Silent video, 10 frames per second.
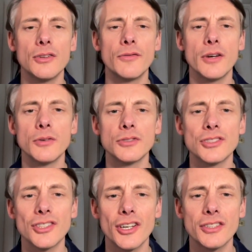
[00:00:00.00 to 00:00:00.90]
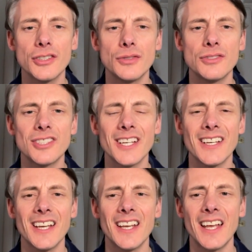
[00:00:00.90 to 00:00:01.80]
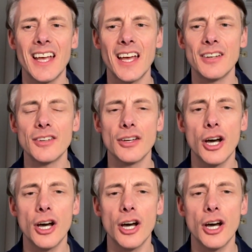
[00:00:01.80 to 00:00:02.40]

you feel society uses it, and